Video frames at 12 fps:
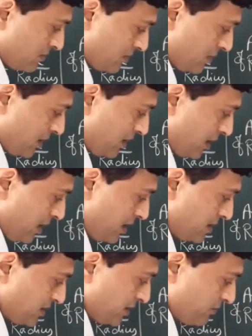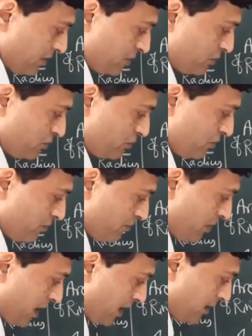Then a is equal to
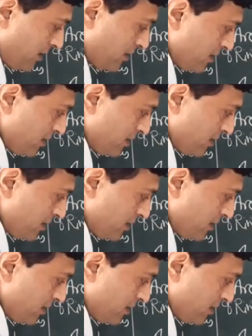pi,